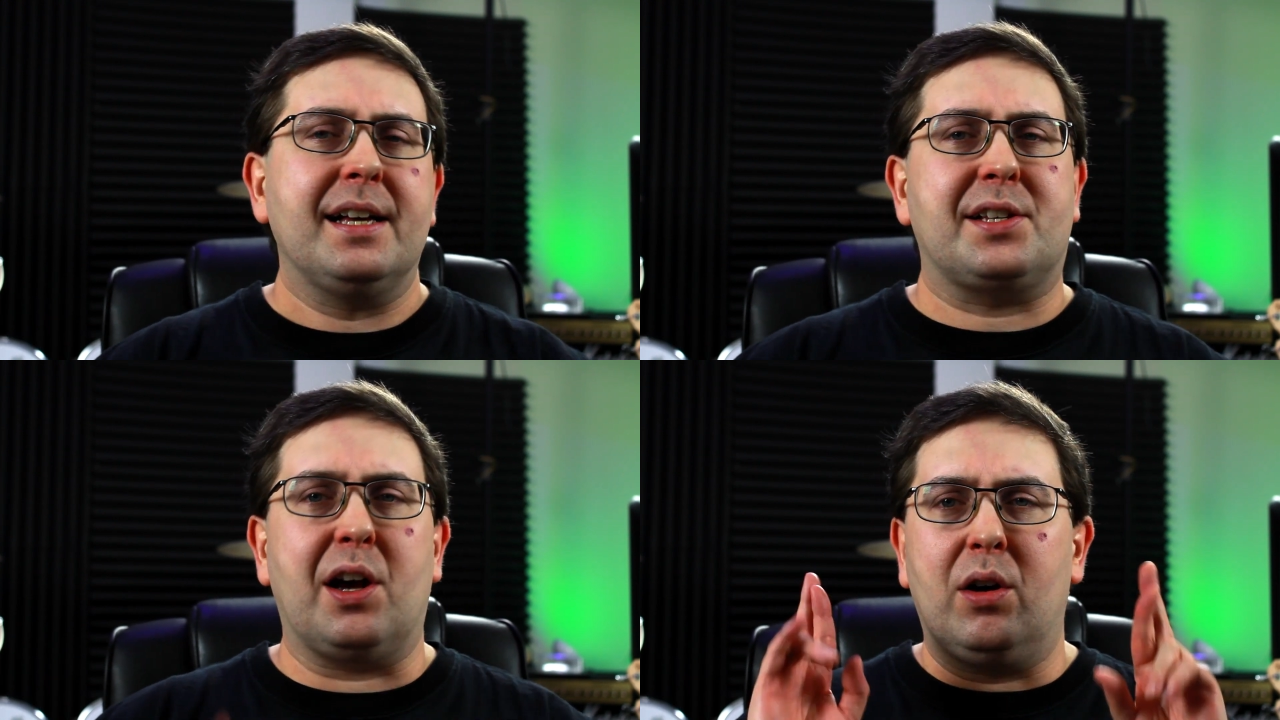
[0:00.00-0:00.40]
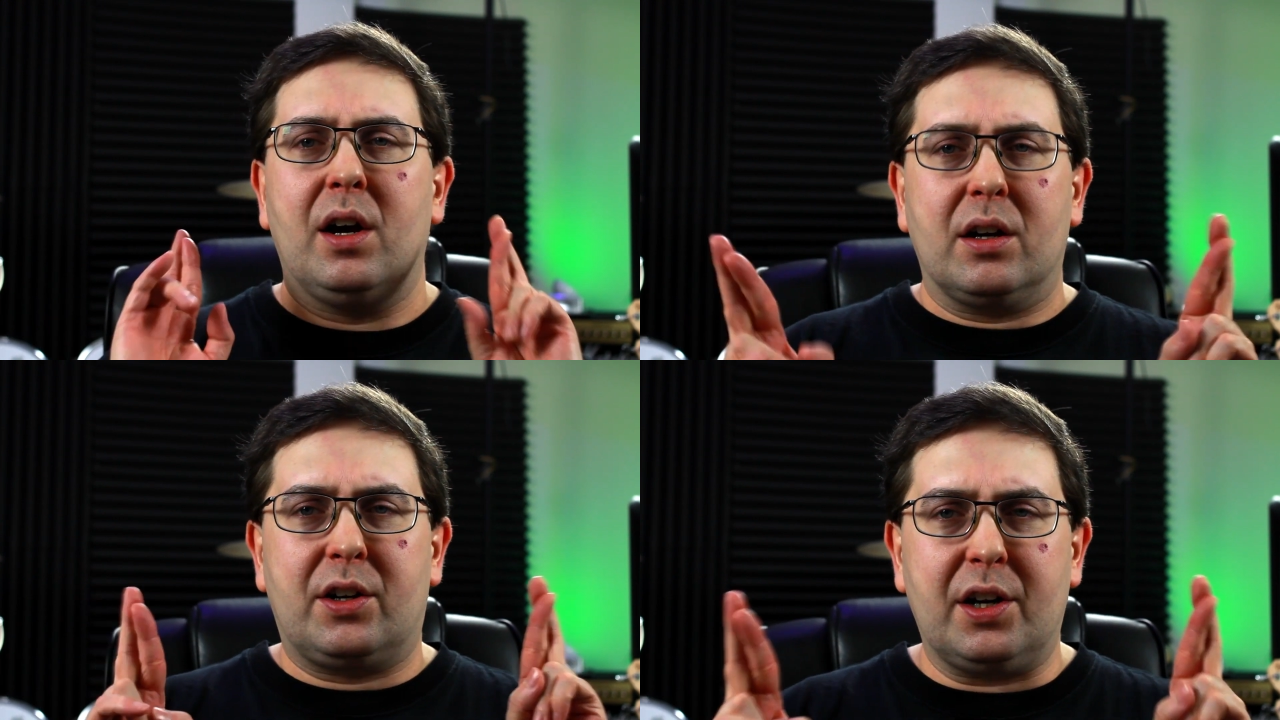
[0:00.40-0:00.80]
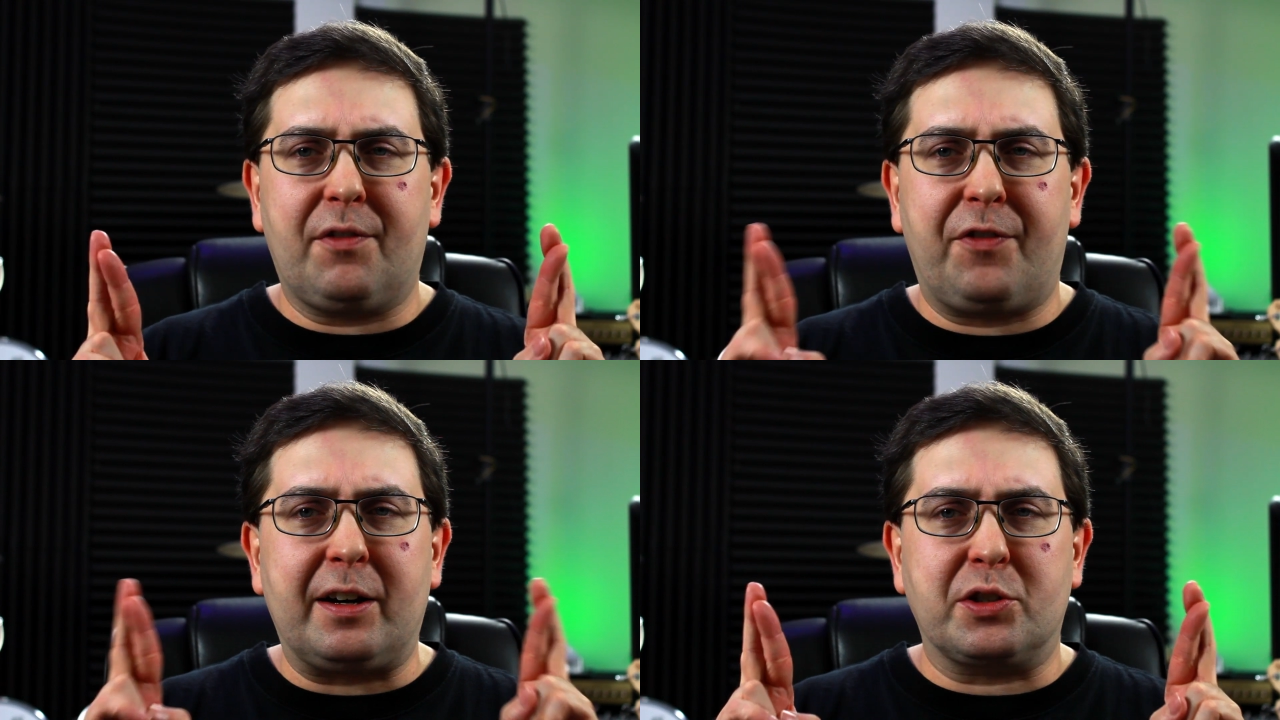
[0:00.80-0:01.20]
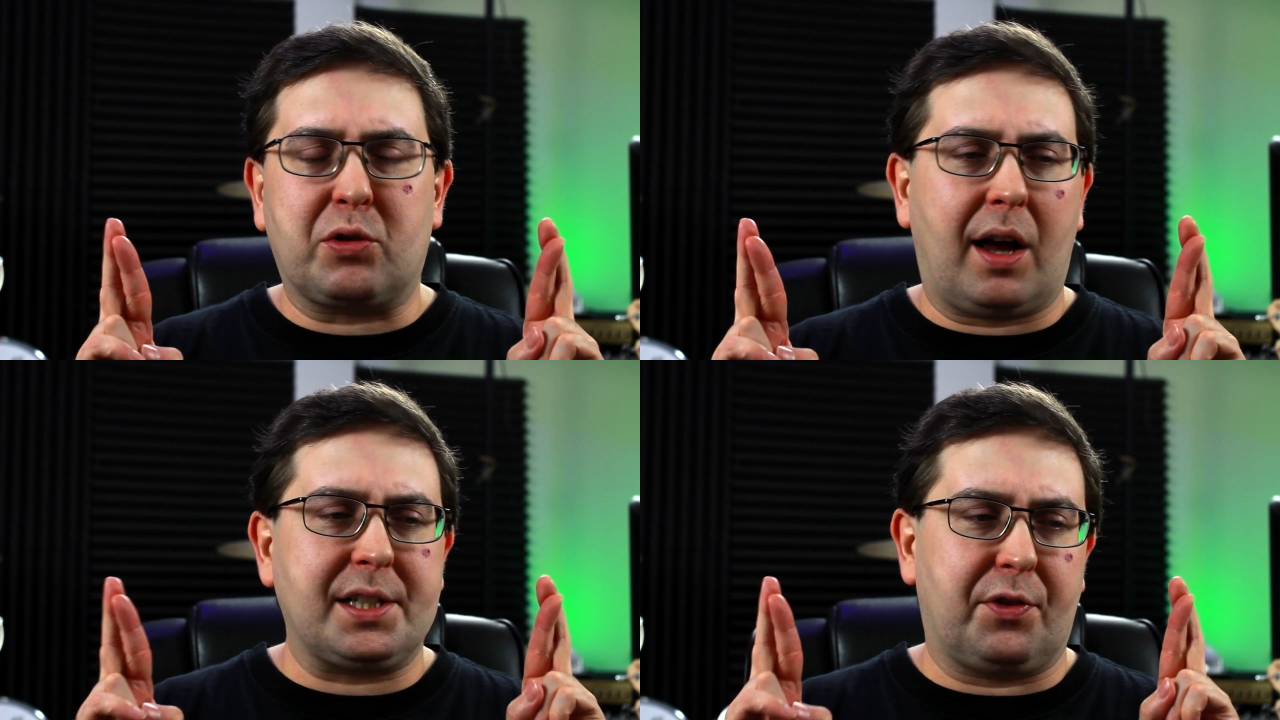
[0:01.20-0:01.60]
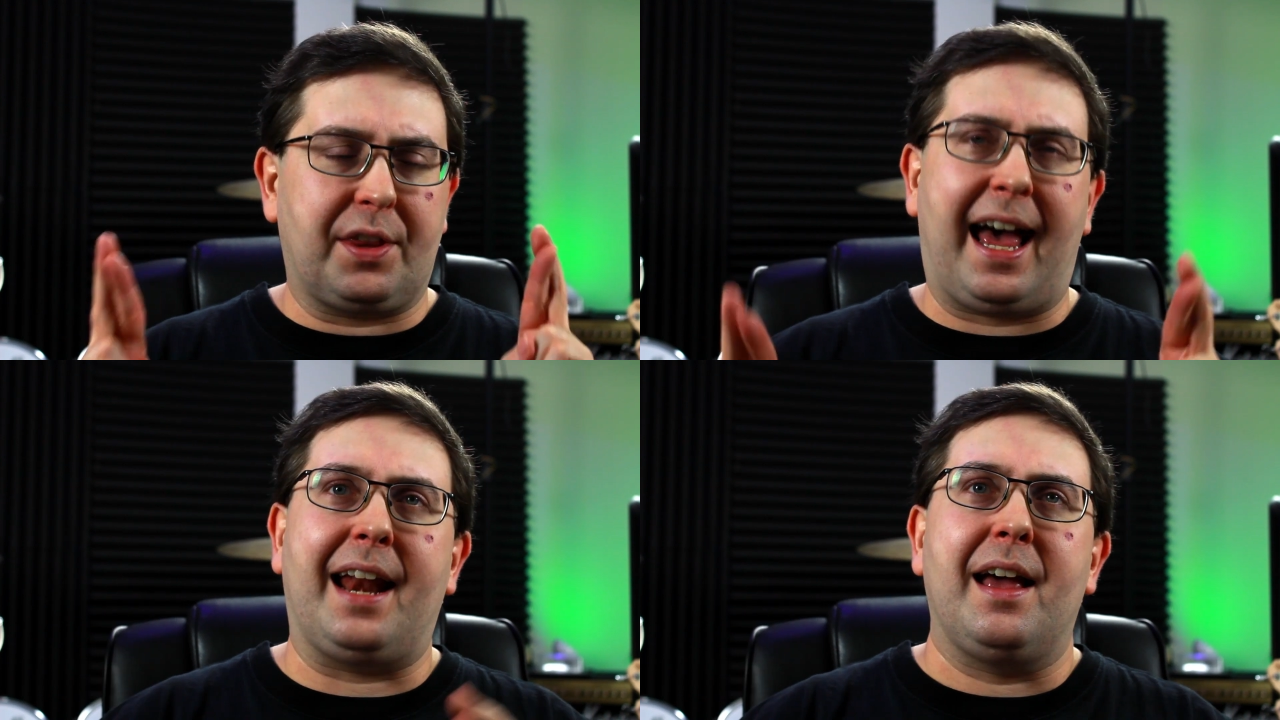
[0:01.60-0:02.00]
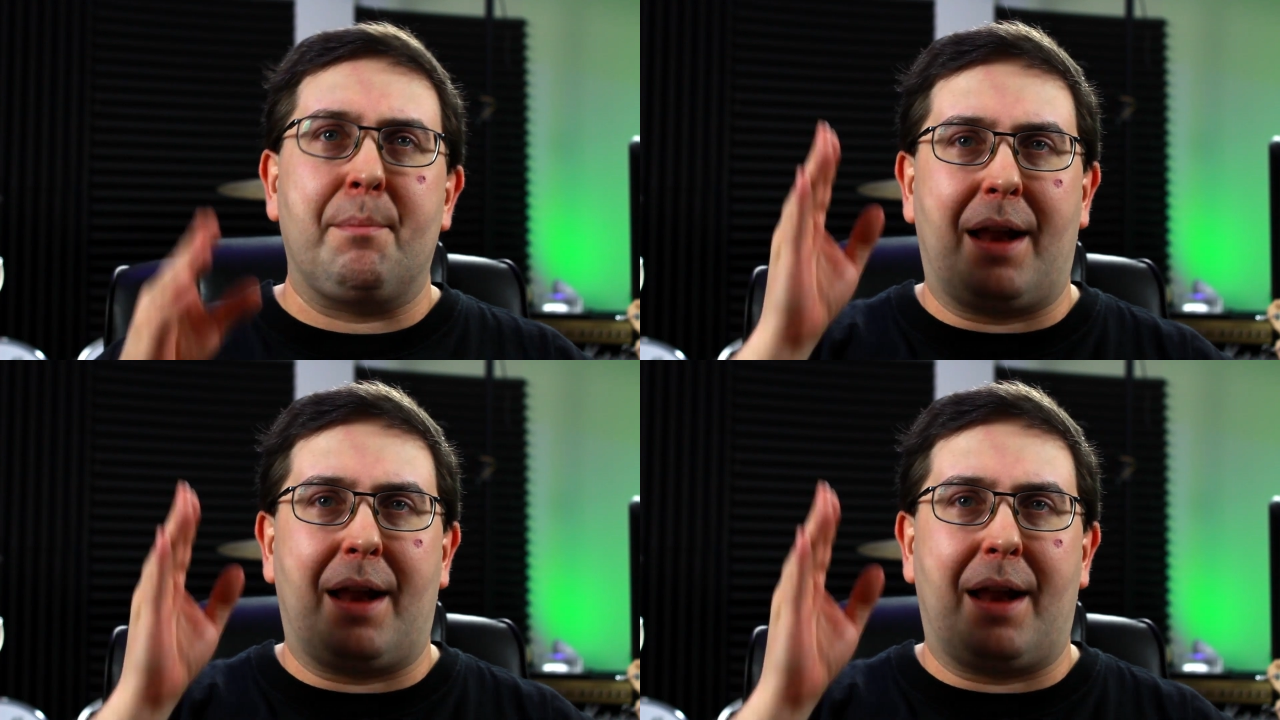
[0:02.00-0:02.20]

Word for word: so good, fingers crossed for that,